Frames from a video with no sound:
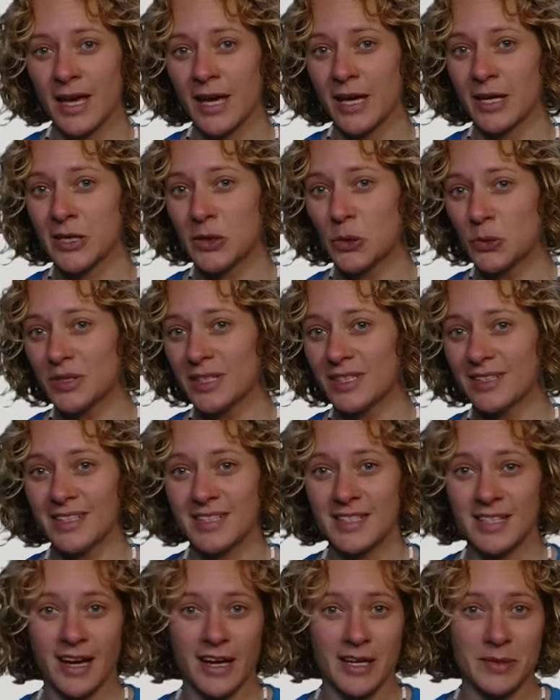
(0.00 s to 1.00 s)
Note that the
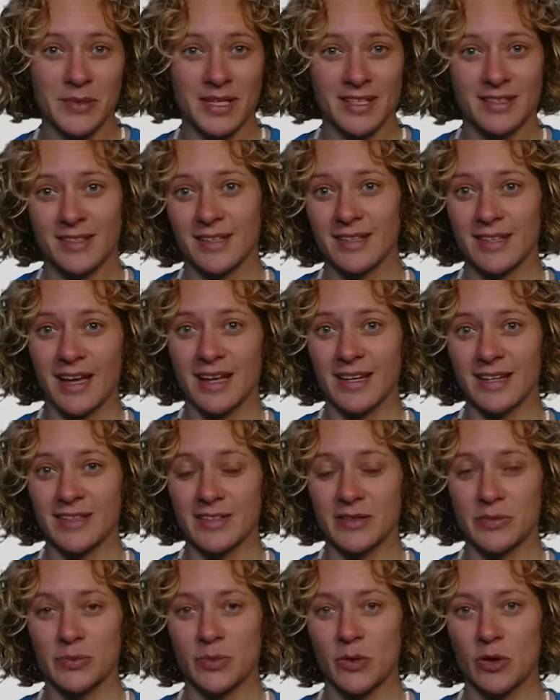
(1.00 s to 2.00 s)
timings that Alice
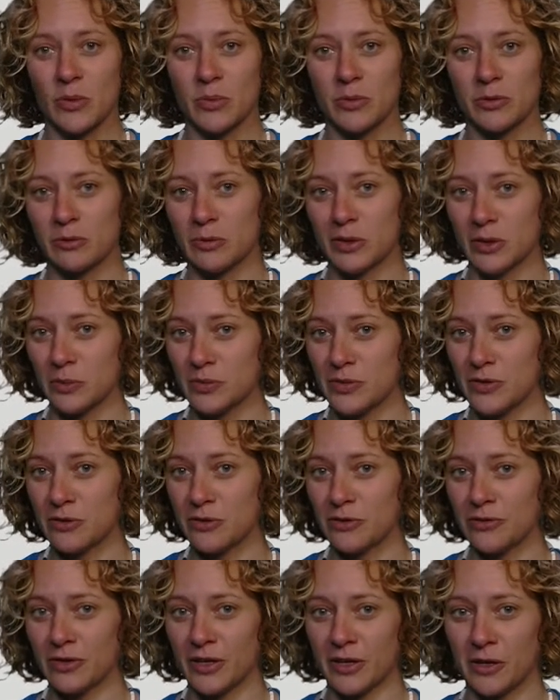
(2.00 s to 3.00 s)
and Bob will
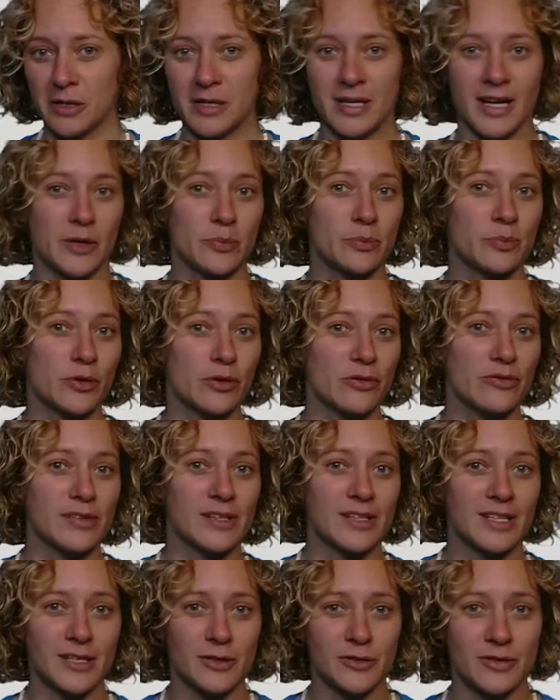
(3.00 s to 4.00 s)
observe here are
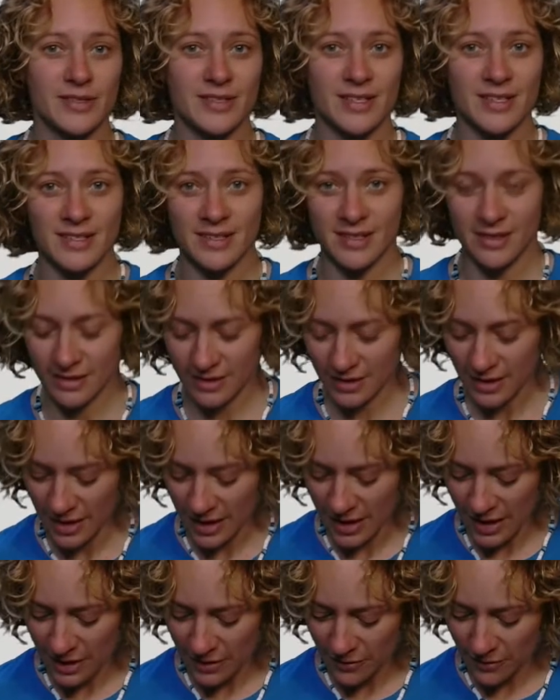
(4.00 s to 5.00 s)
perfectly consistent
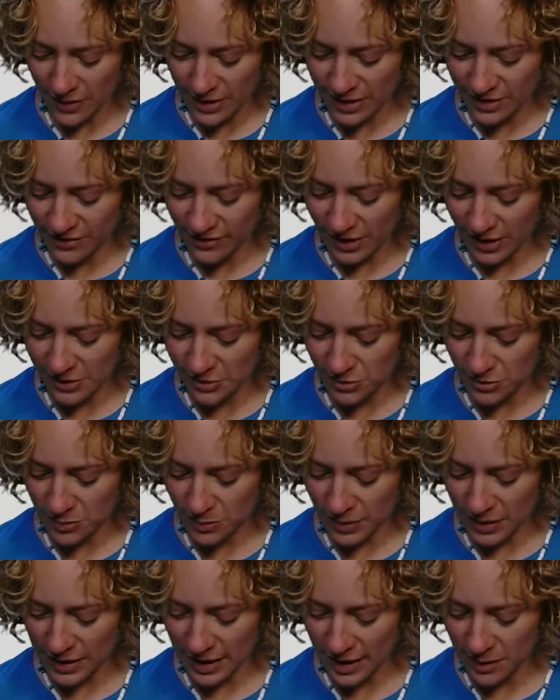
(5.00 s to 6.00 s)
with Waldo
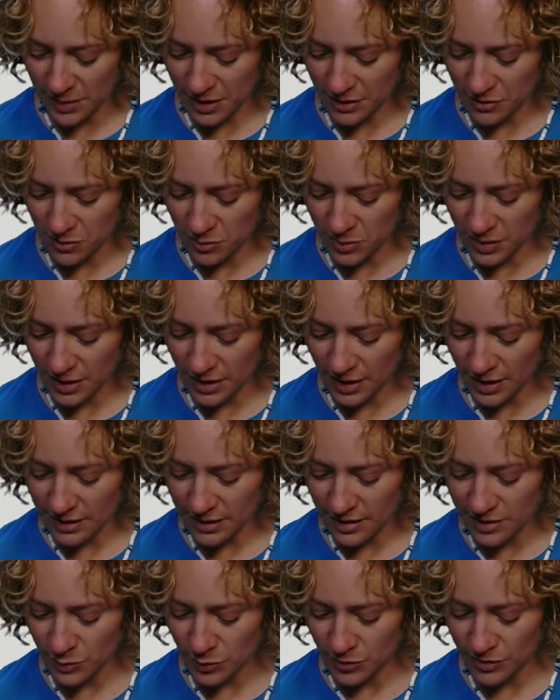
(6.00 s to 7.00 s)
claiming to be at
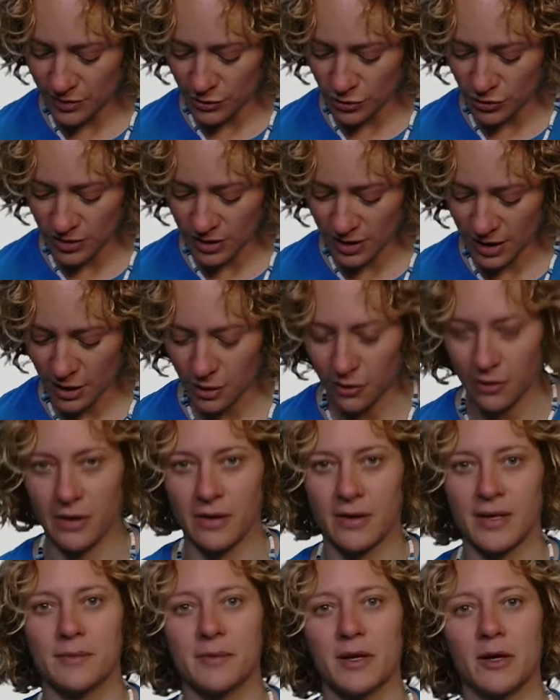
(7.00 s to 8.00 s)
this position here
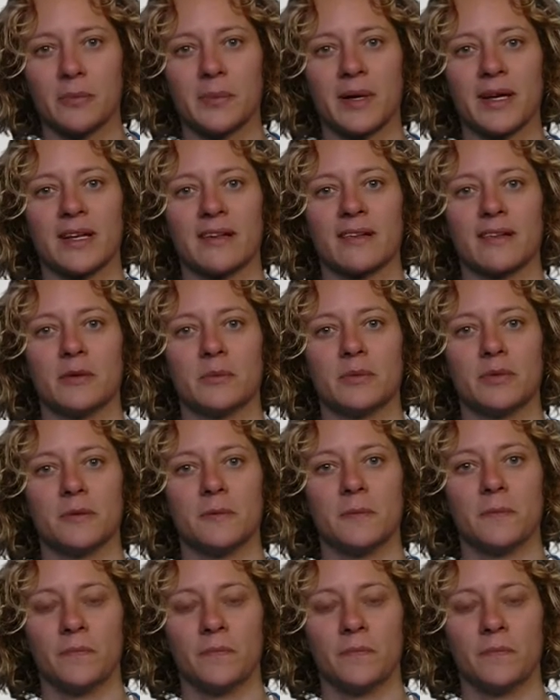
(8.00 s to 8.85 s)
in my example.